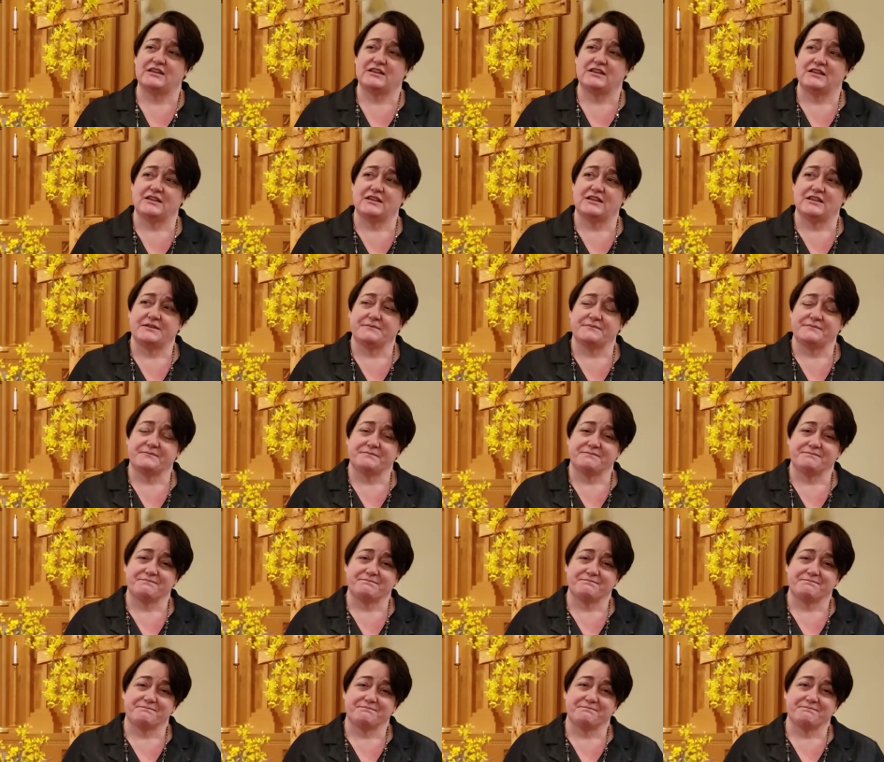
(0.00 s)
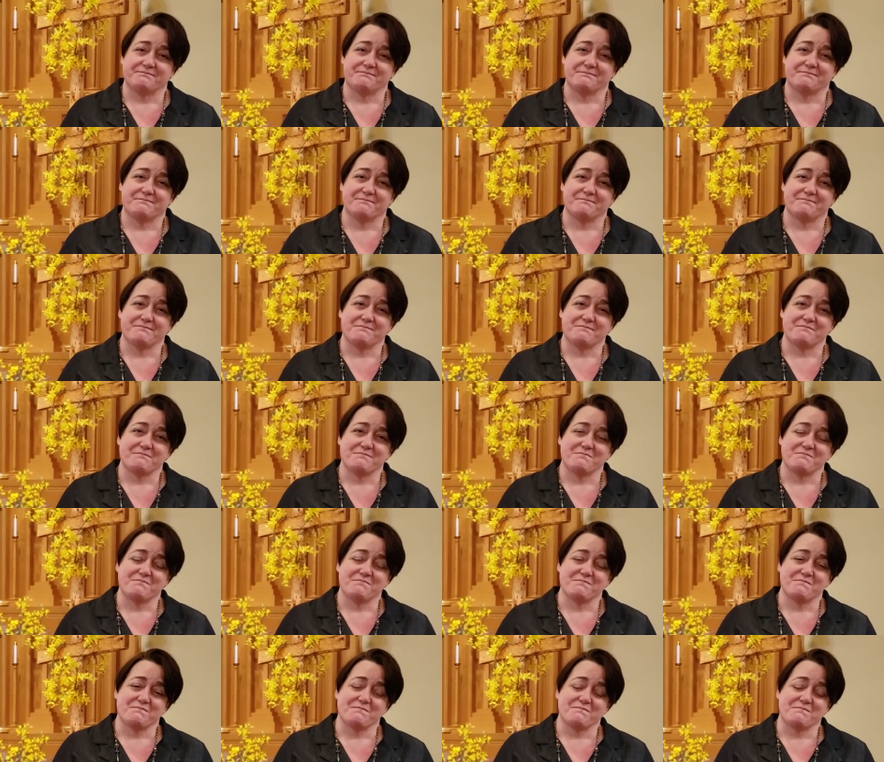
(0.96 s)

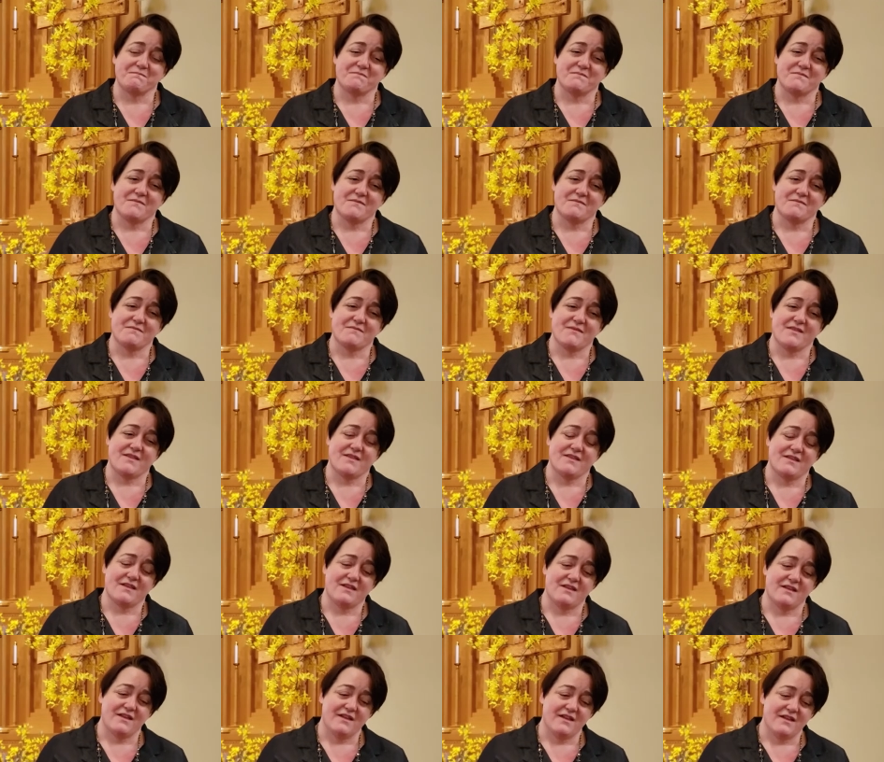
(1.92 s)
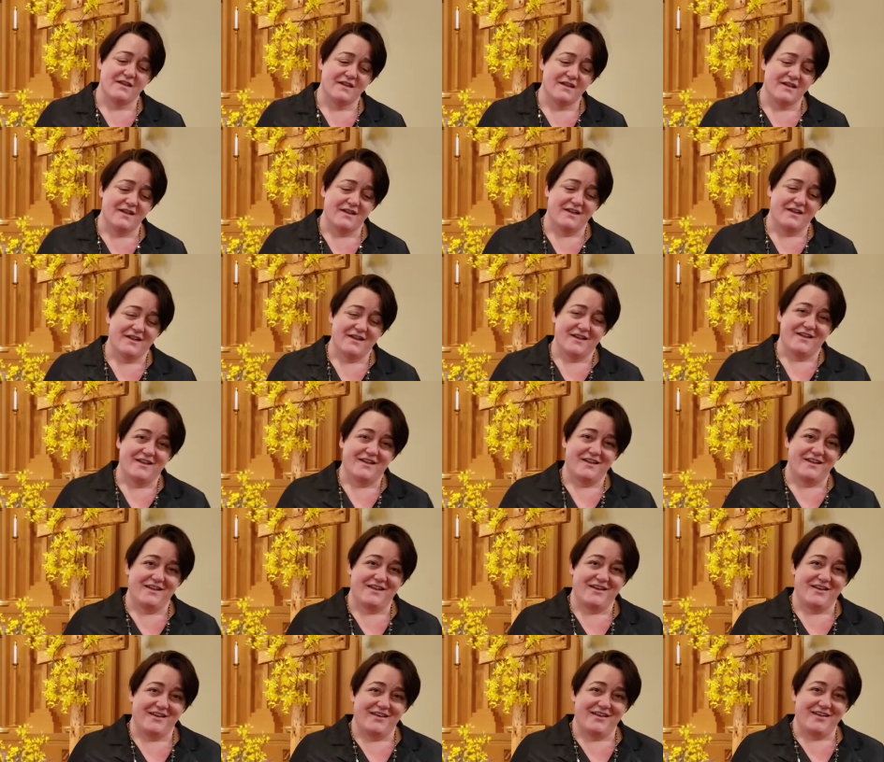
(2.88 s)

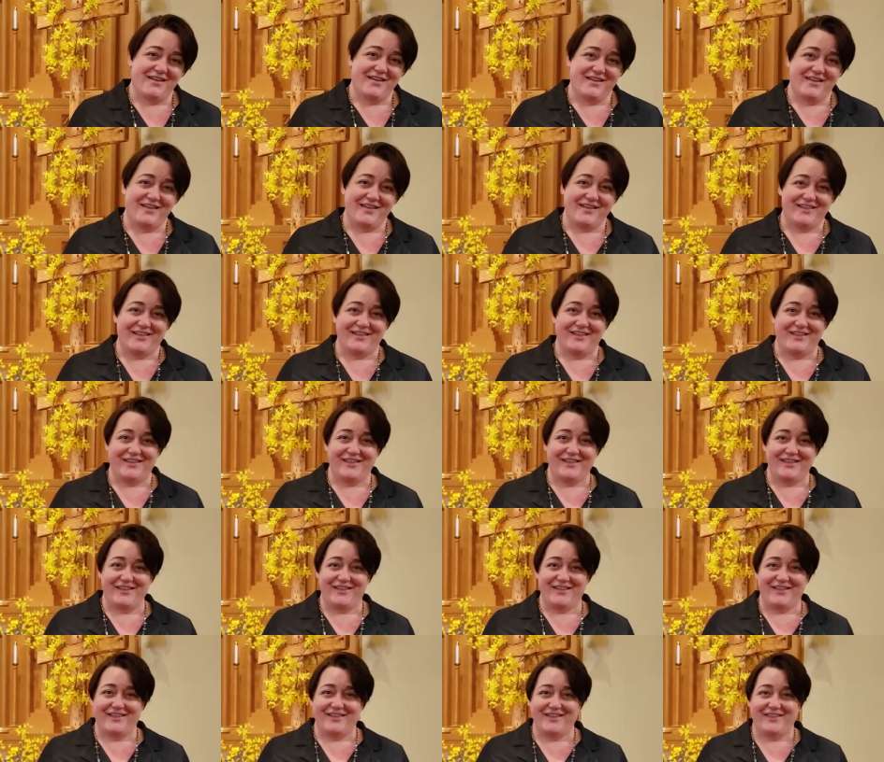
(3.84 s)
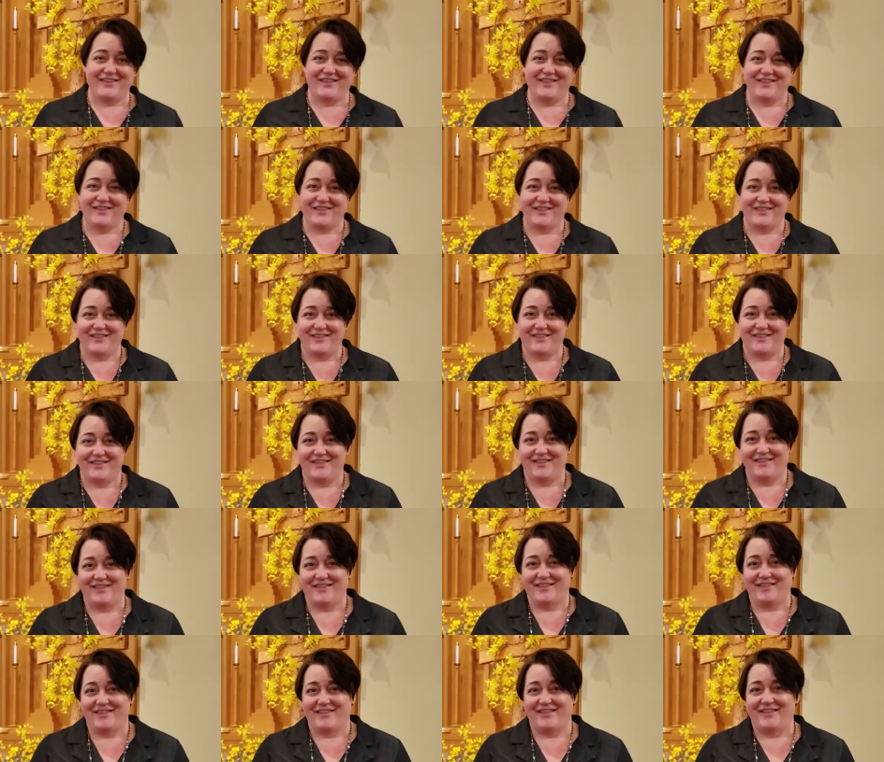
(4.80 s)

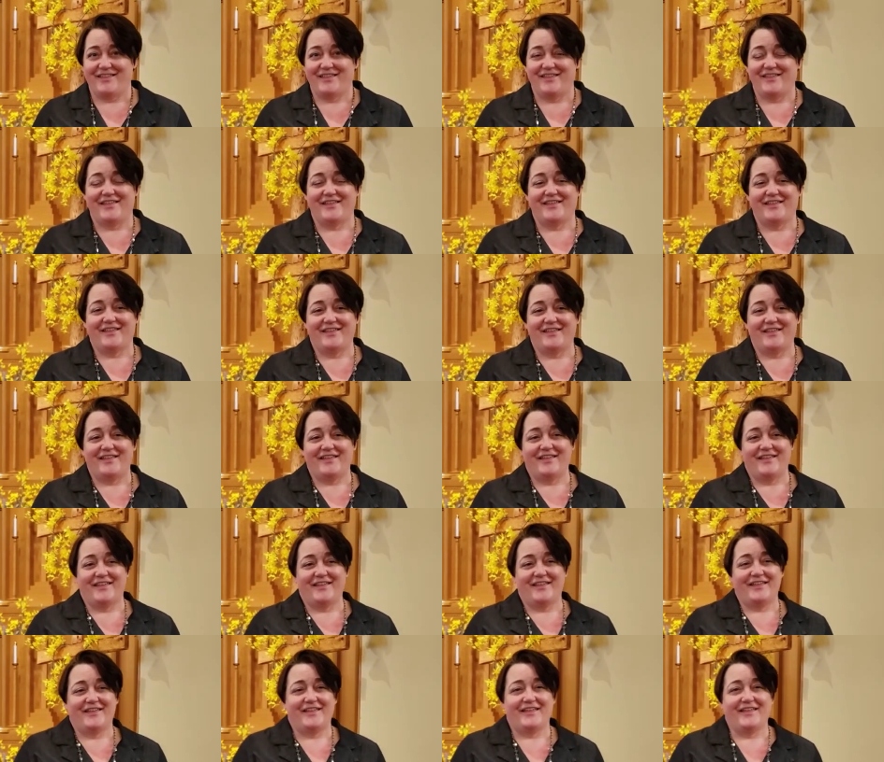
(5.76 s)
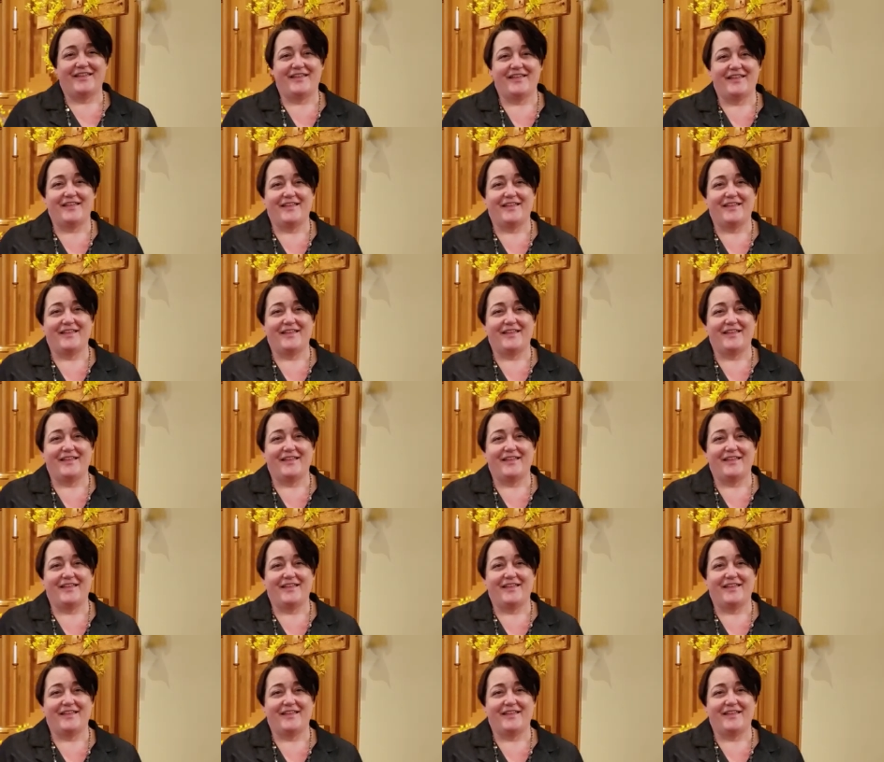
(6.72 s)
No one is speaking in this clip.